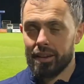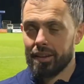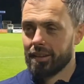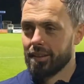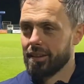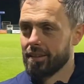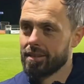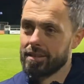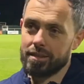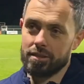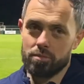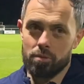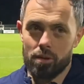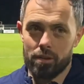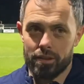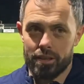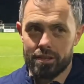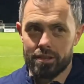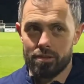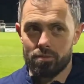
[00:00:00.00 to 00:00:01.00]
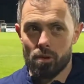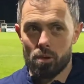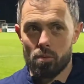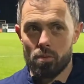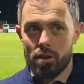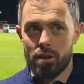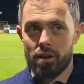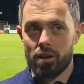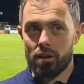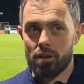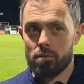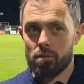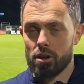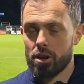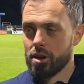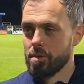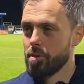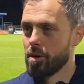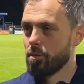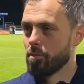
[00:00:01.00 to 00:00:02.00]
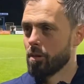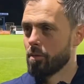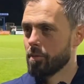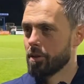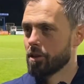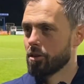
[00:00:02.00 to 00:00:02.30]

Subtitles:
this is what we're on about when we